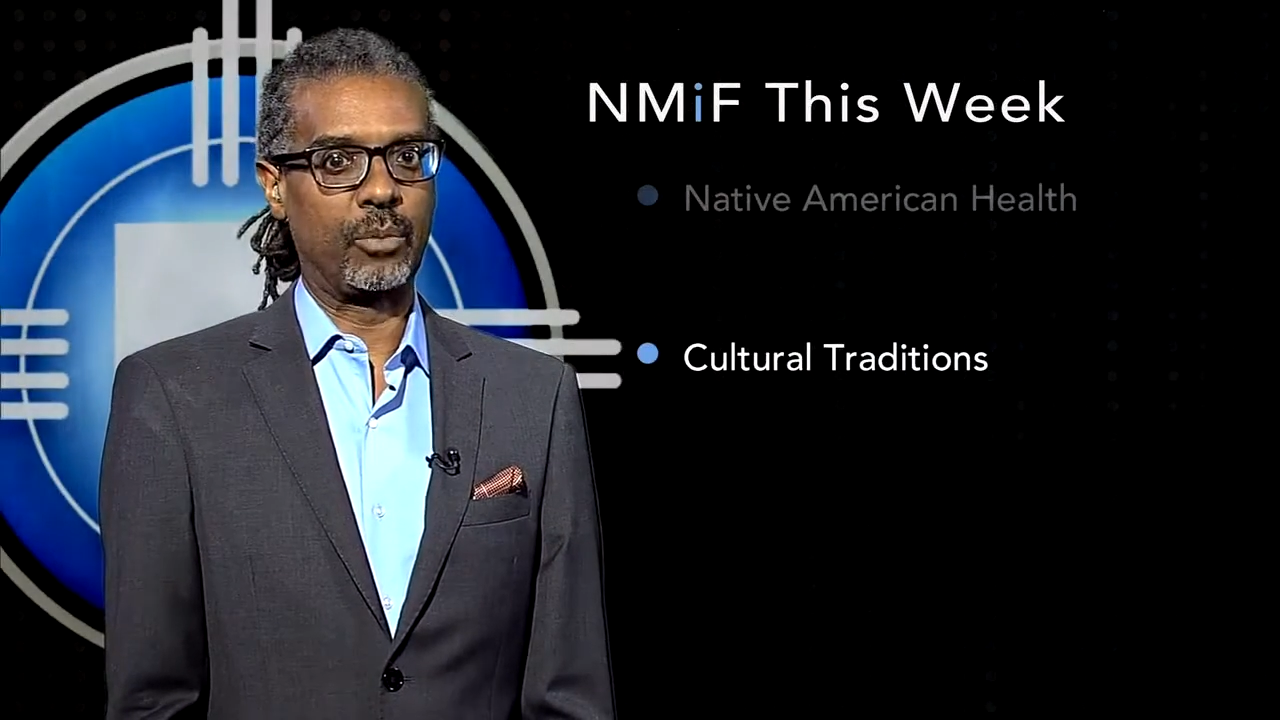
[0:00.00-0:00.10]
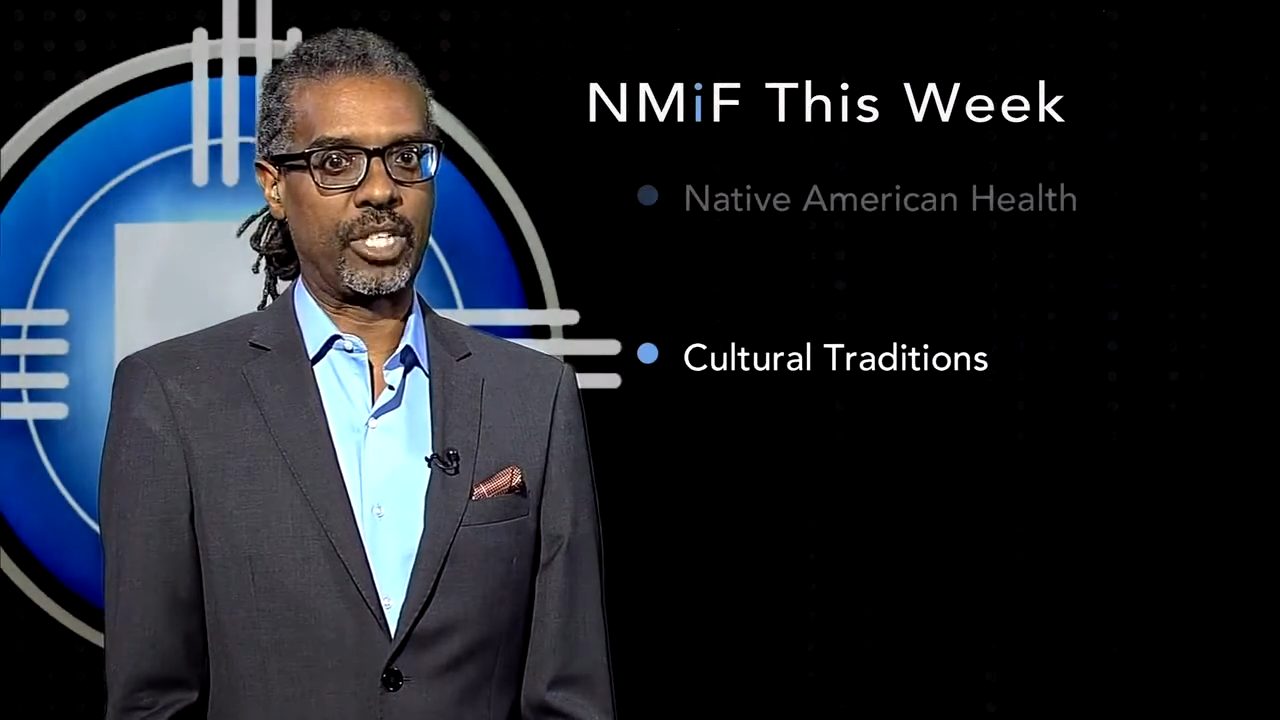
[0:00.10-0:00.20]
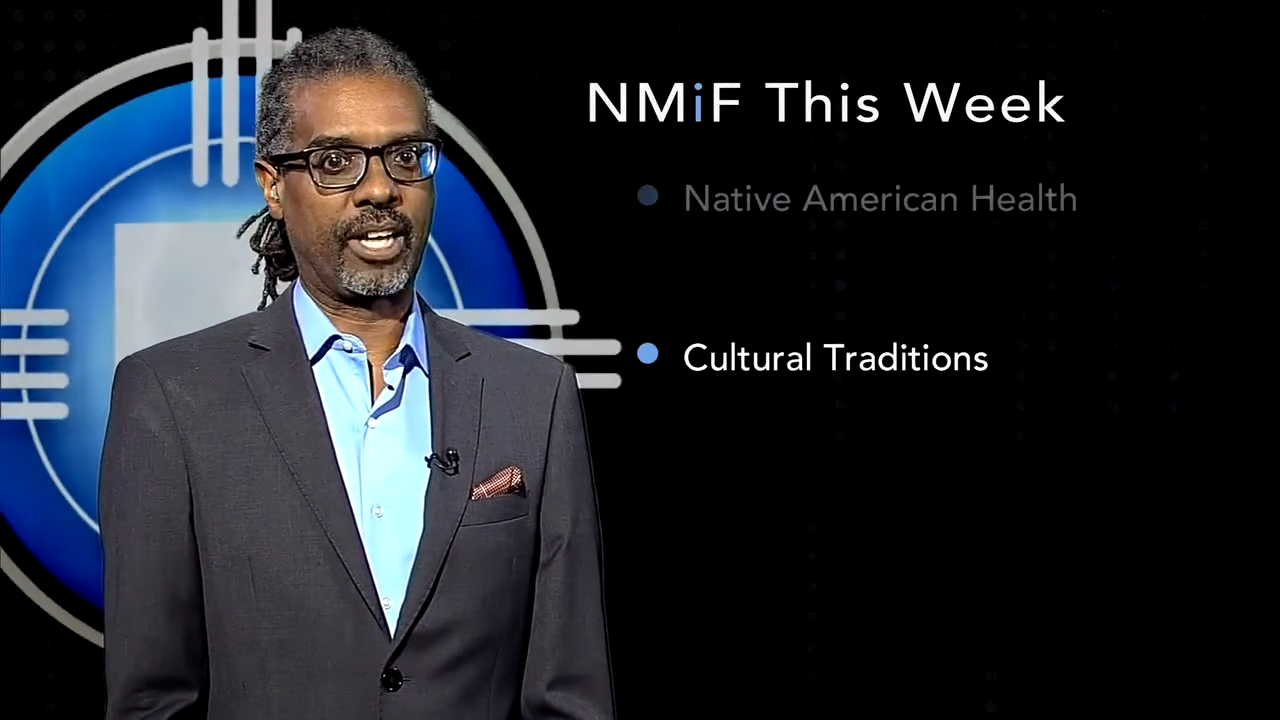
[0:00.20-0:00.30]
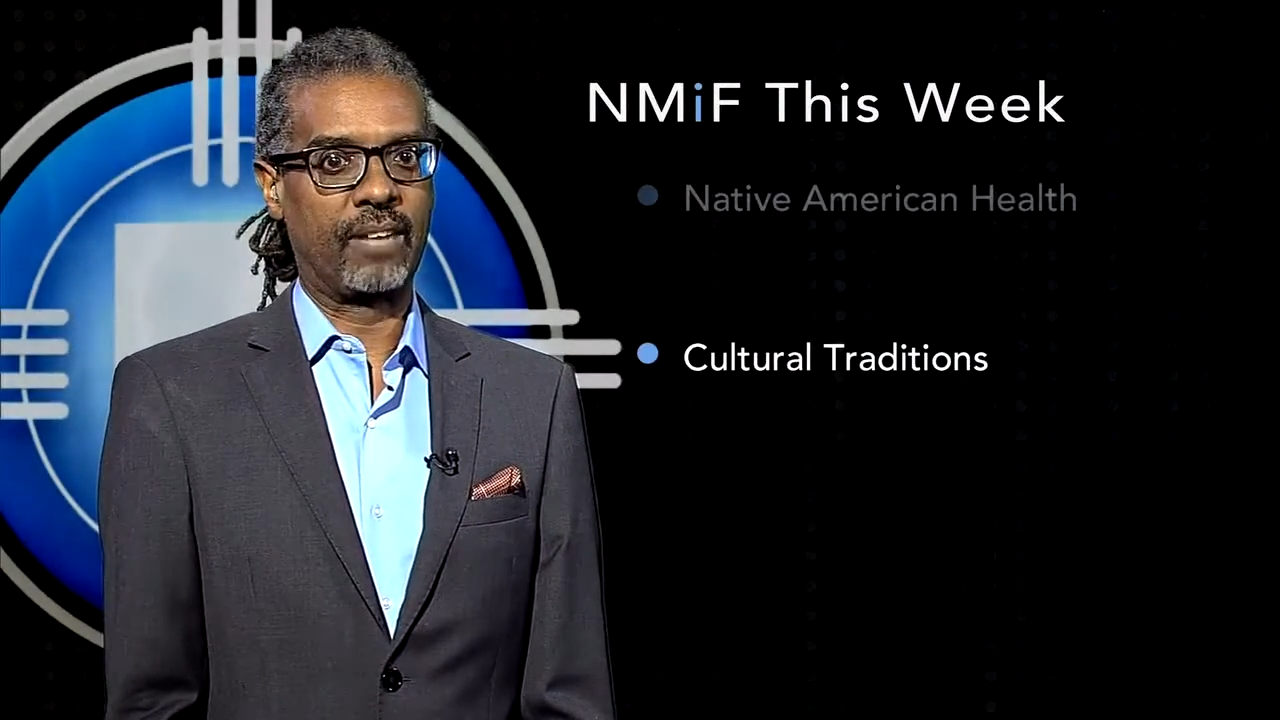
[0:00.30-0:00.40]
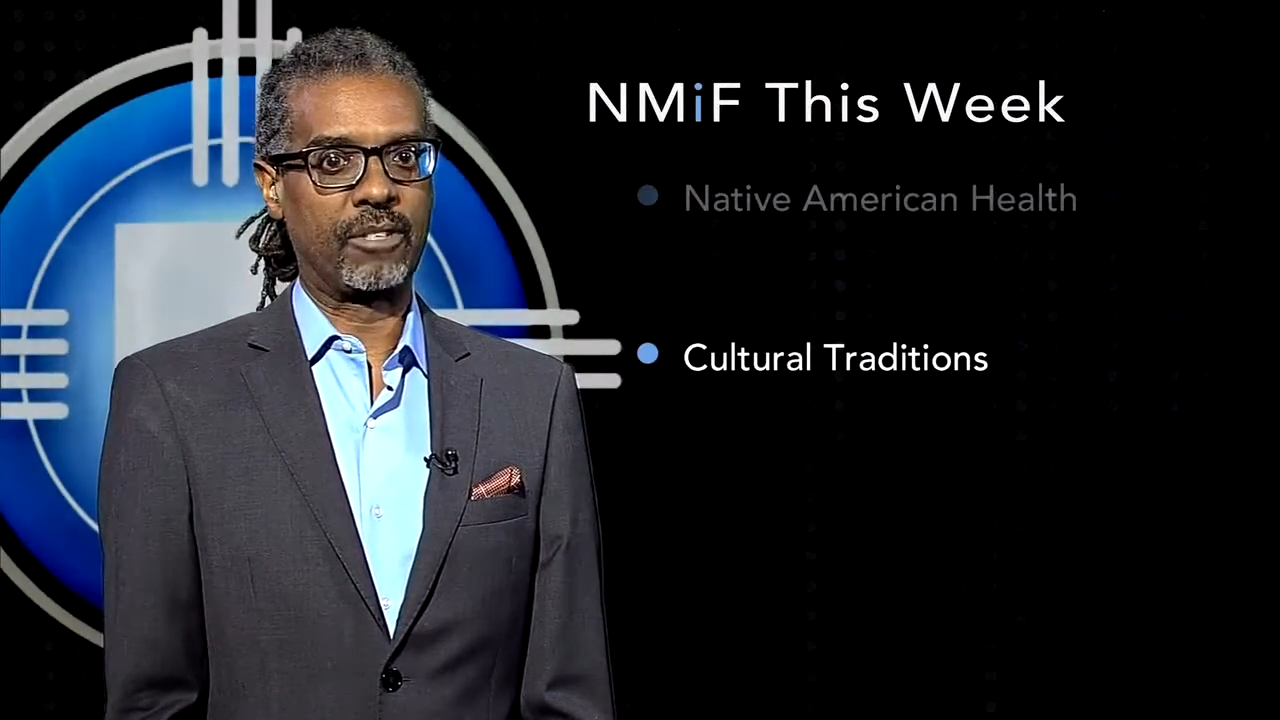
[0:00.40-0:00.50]

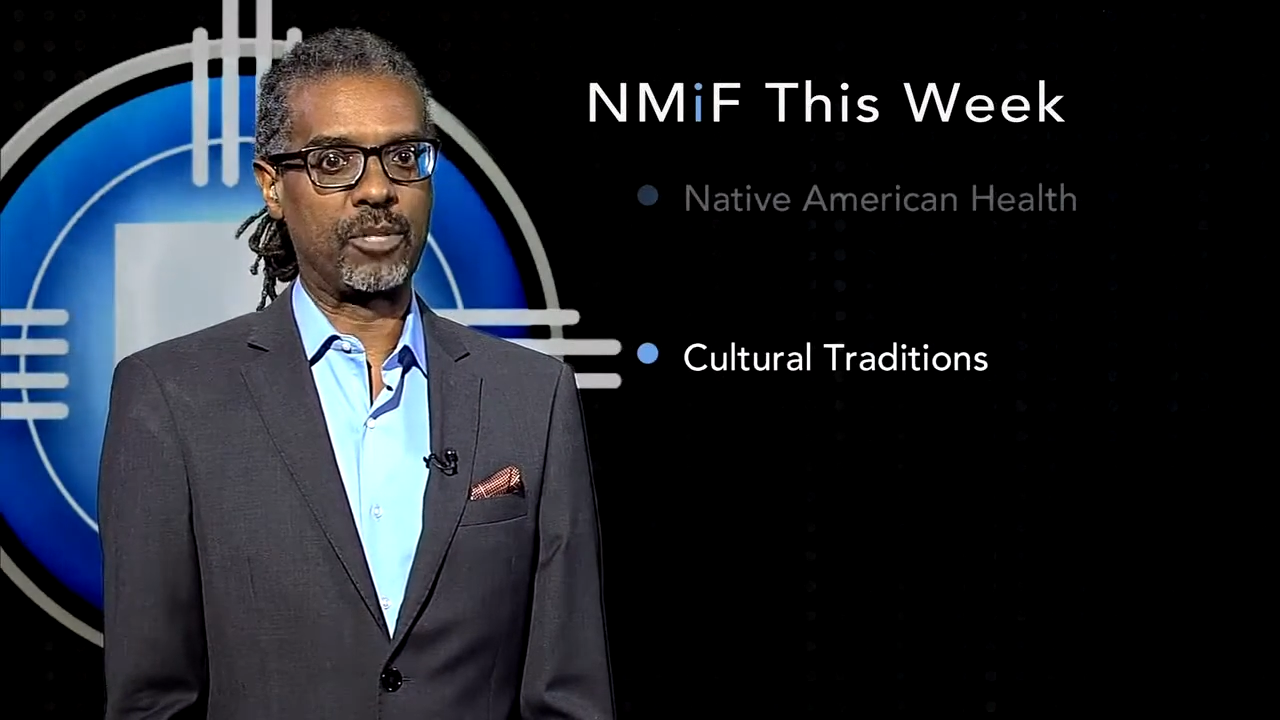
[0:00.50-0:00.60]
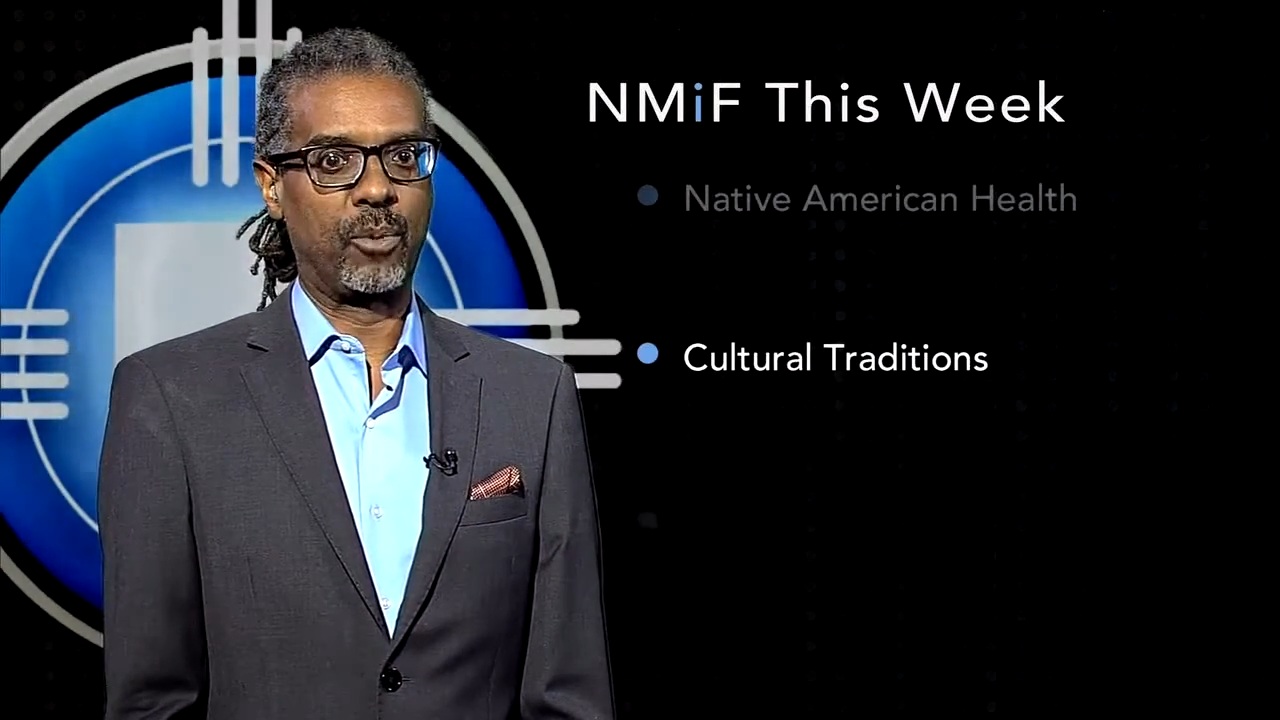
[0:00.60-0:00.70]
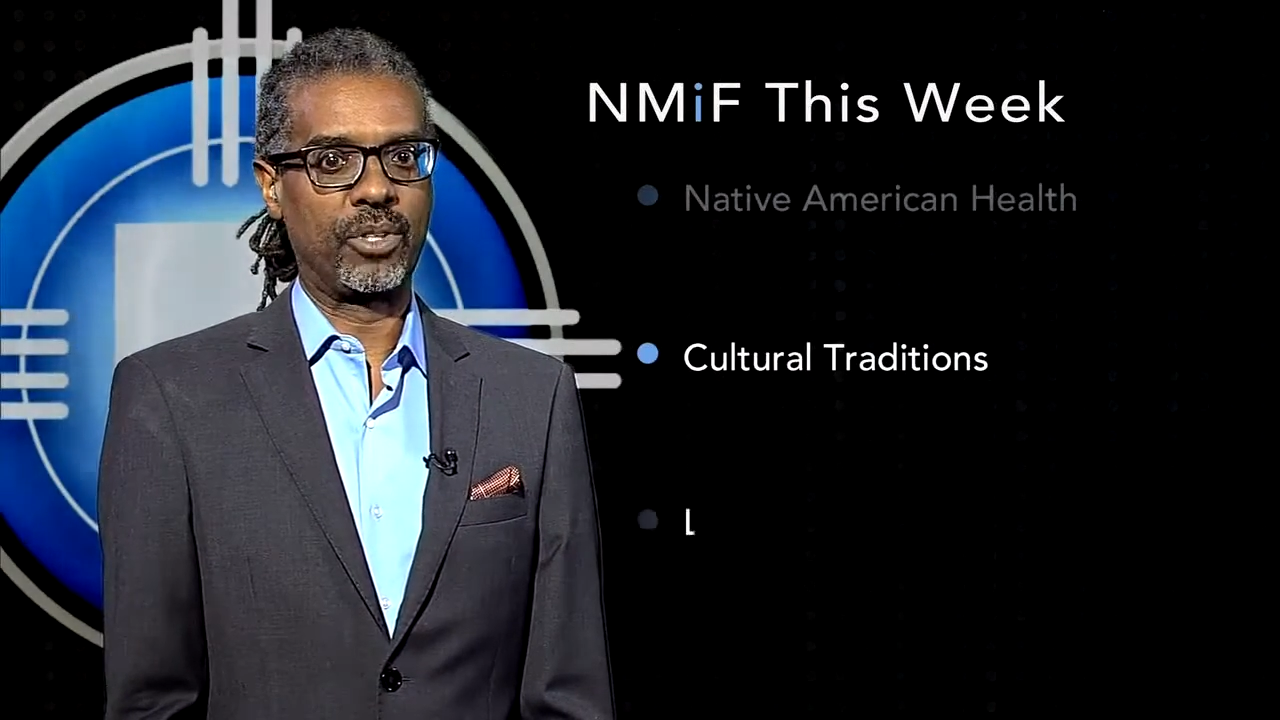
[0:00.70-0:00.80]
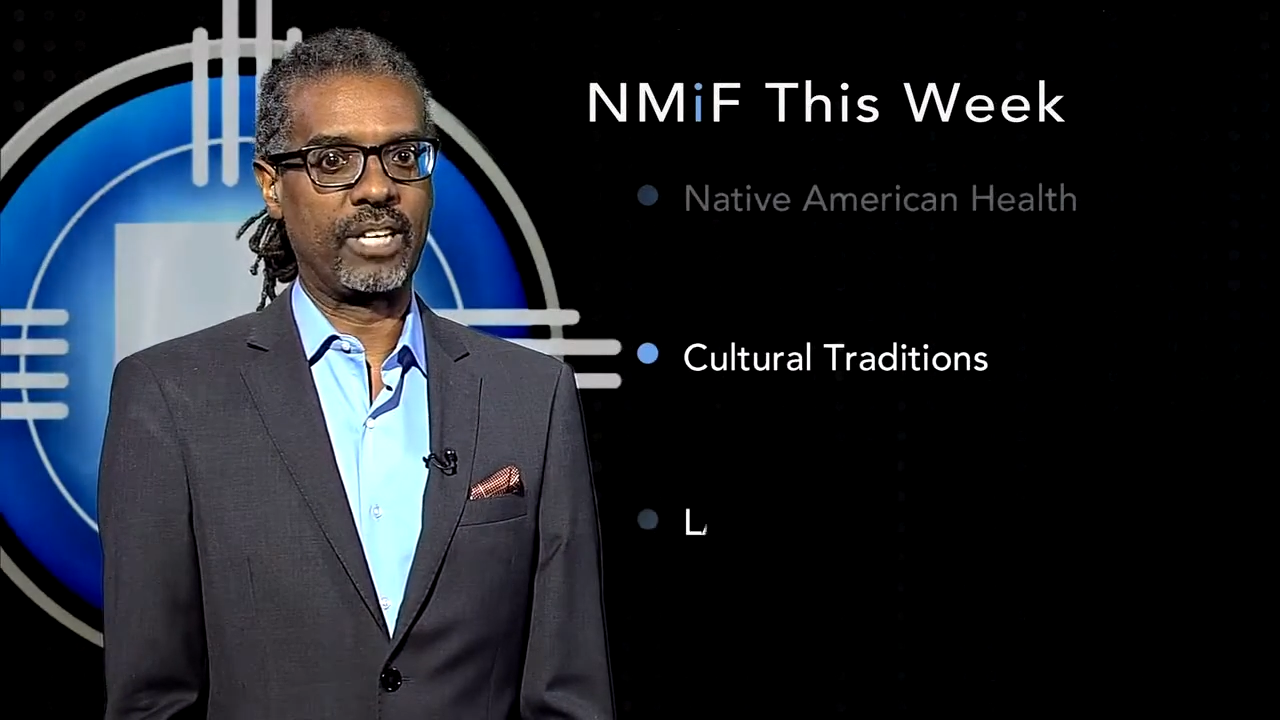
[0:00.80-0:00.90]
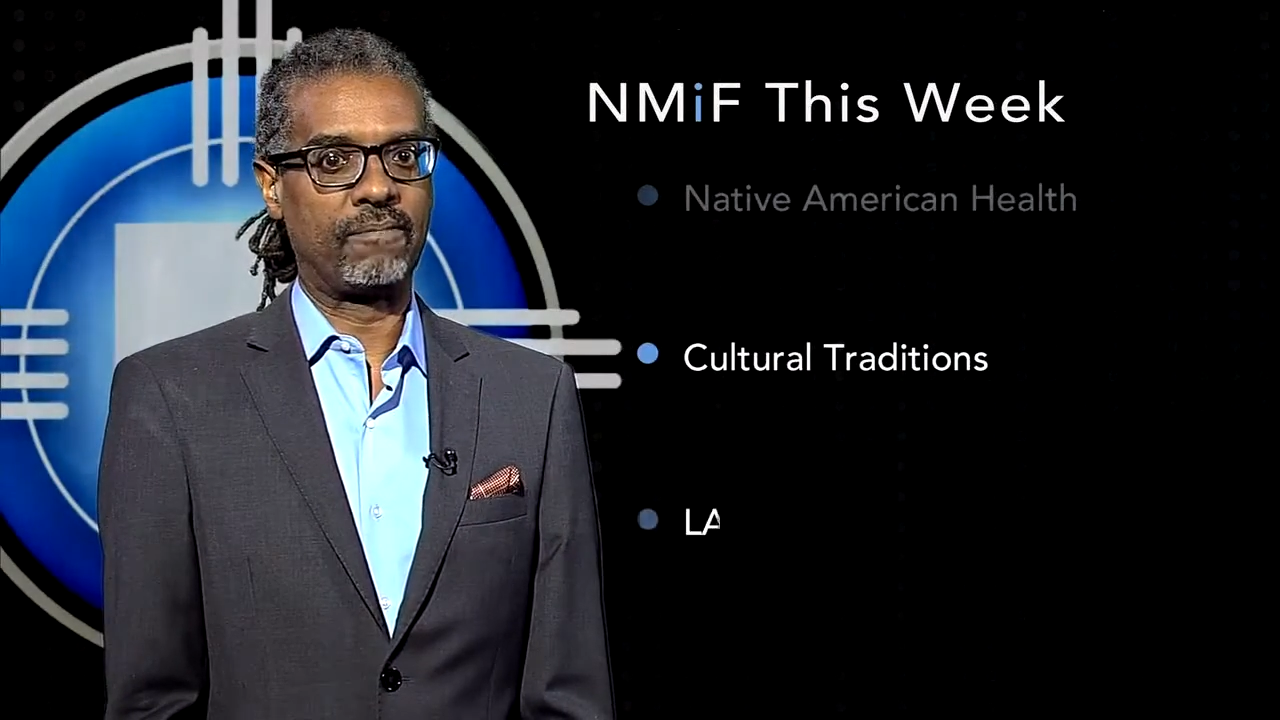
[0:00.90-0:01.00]
which covers more than